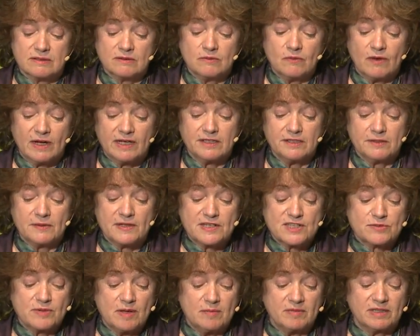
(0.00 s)
white
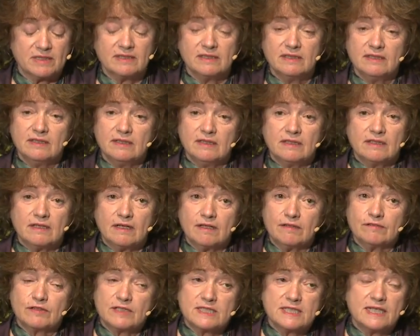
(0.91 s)
US women
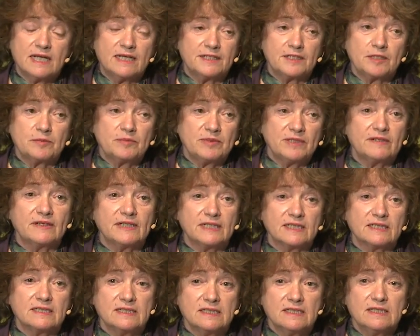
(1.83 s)
over a 10-year
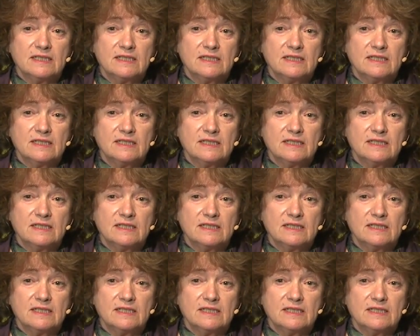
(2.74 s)
period.